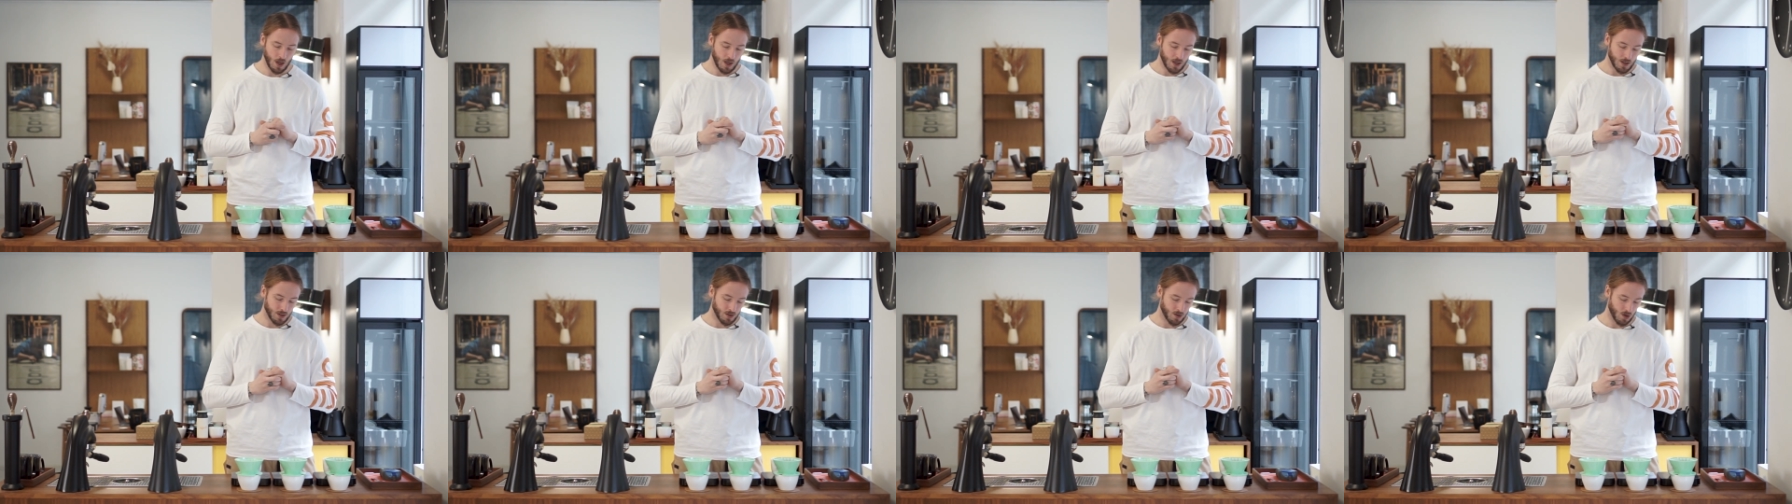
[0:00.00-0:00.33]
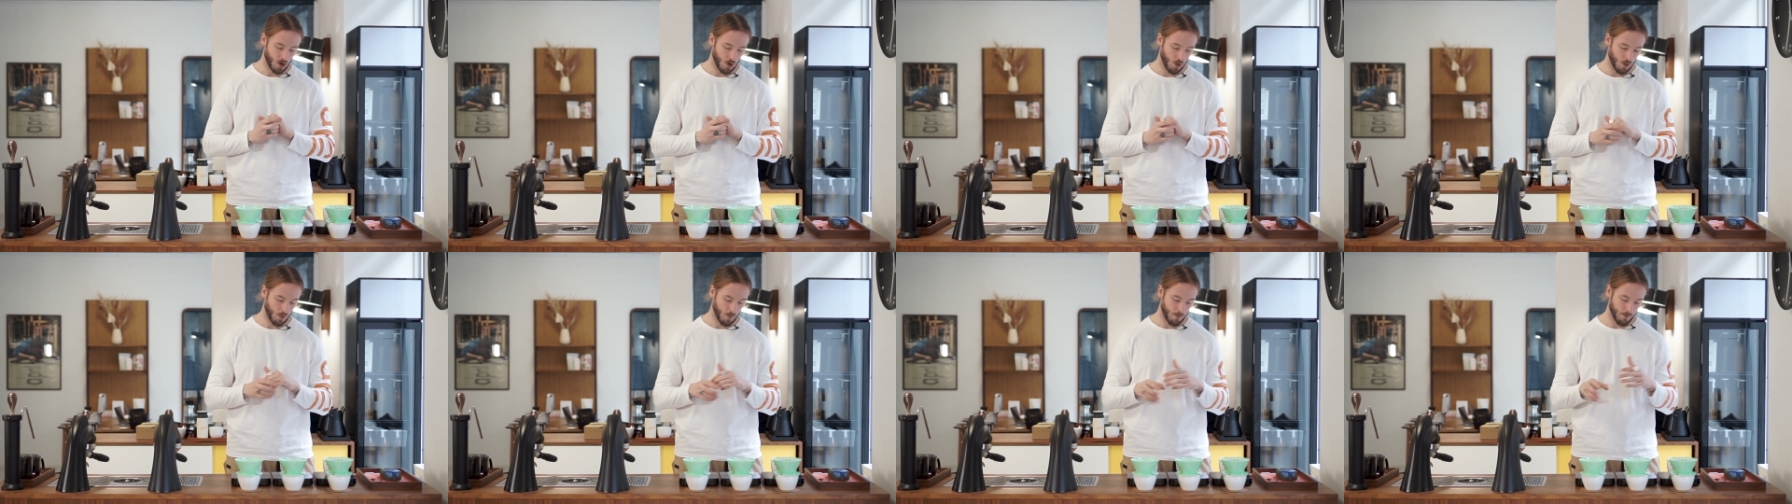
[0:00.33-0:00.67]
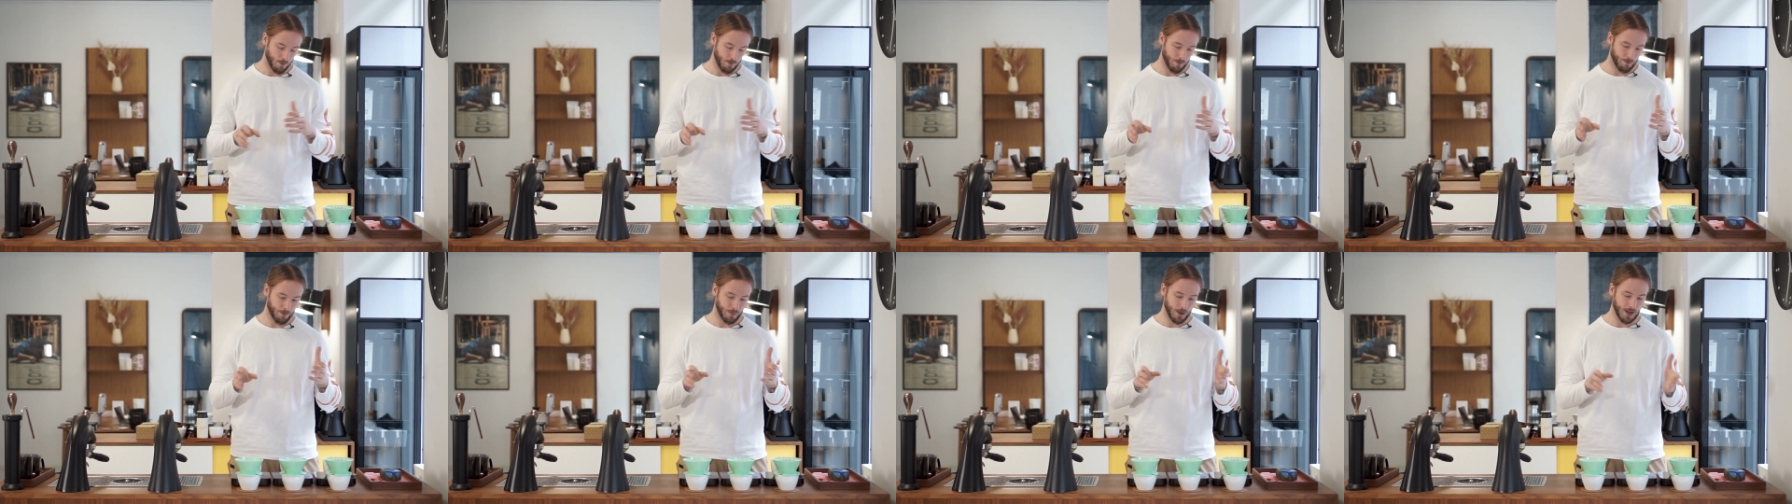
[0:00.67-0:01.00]
So
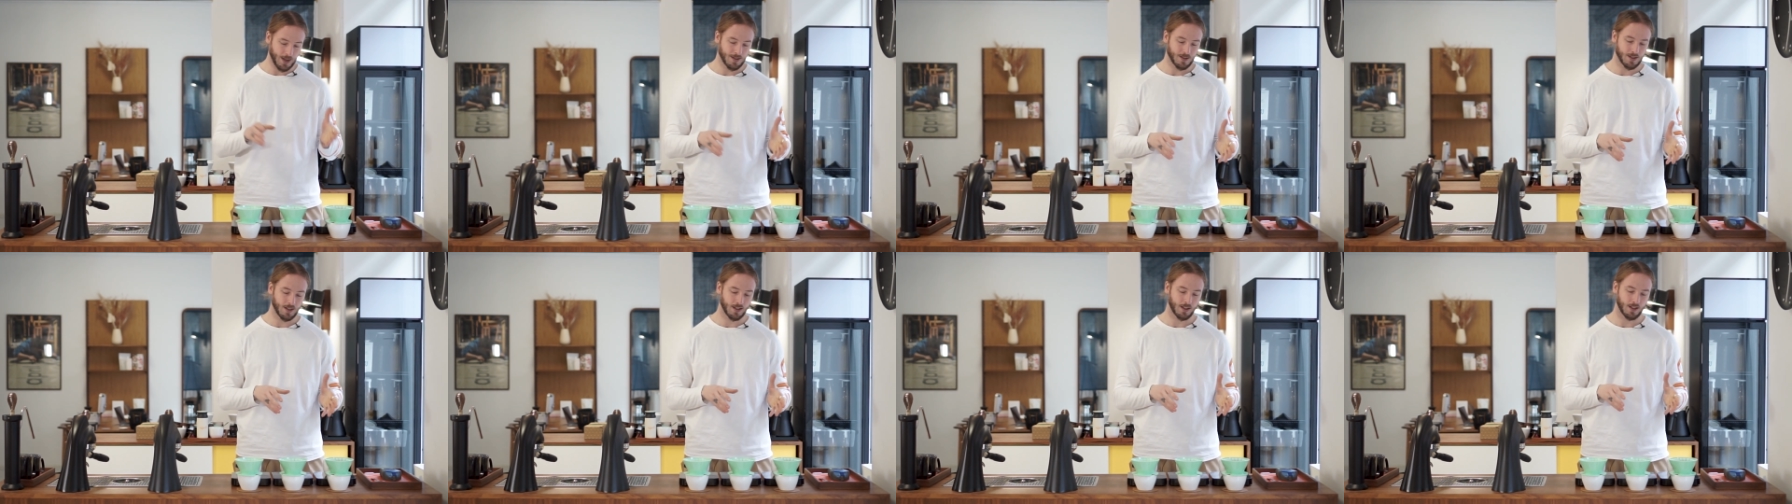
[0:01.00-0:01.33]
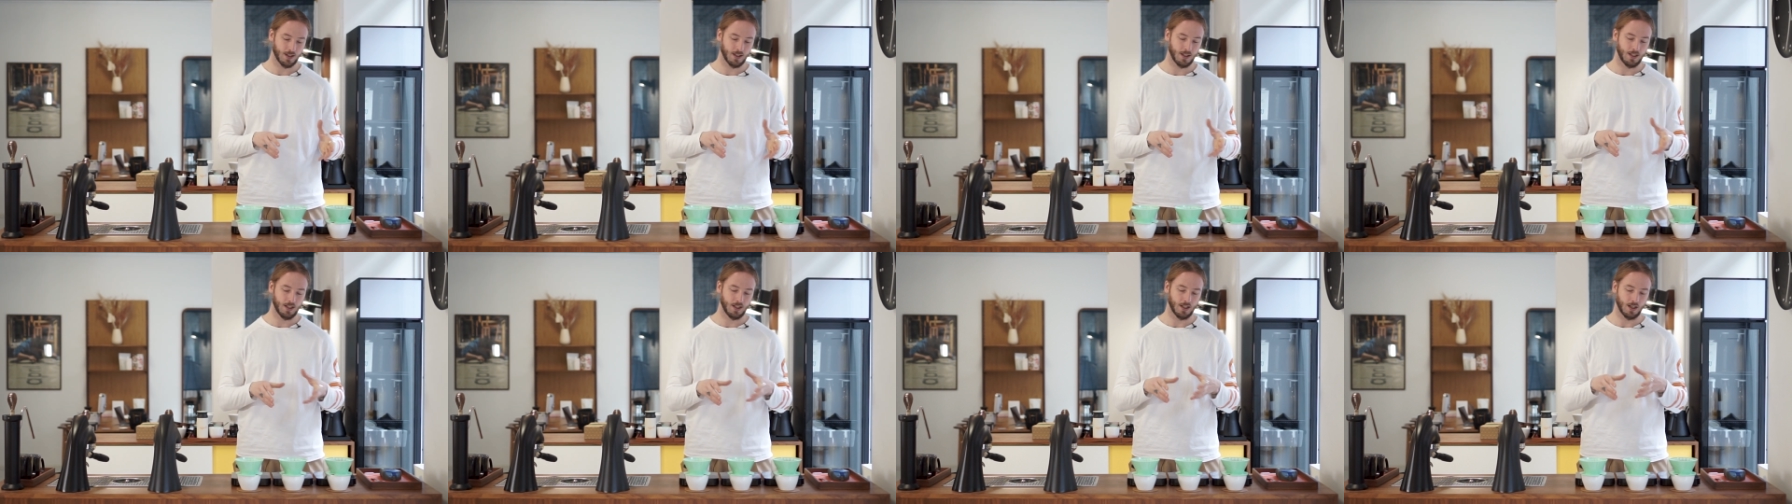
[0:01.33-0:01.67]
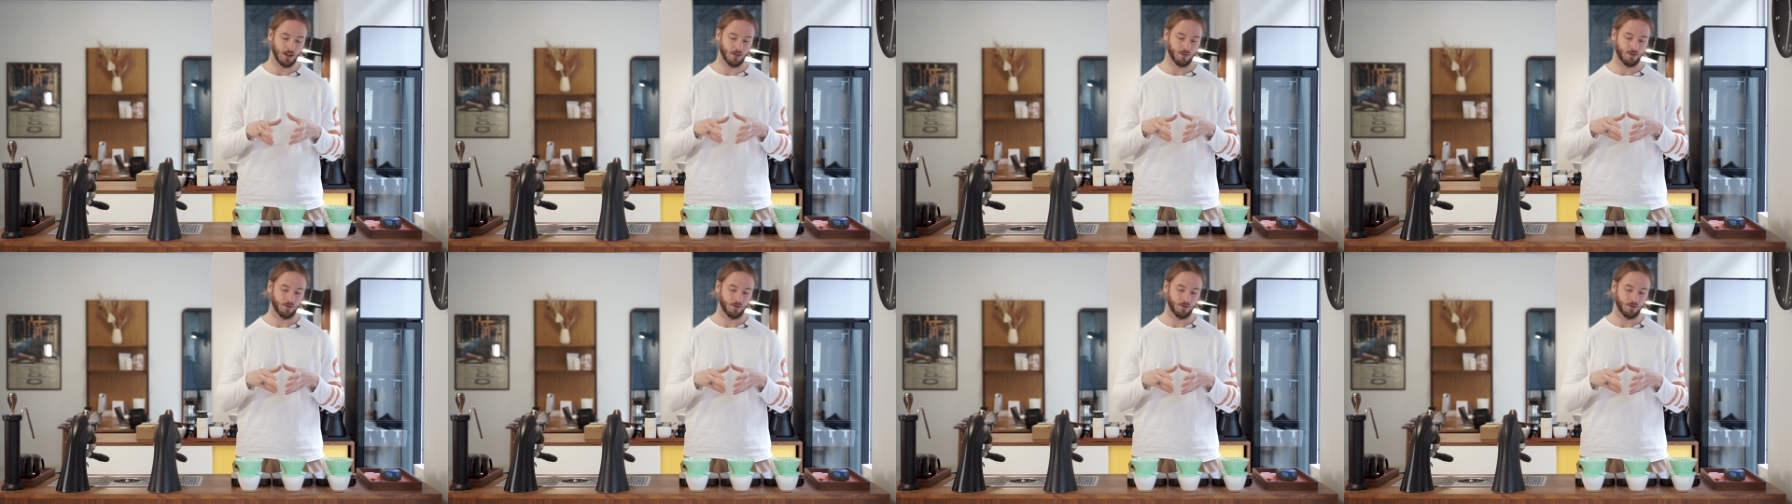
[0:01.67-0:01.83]
basically a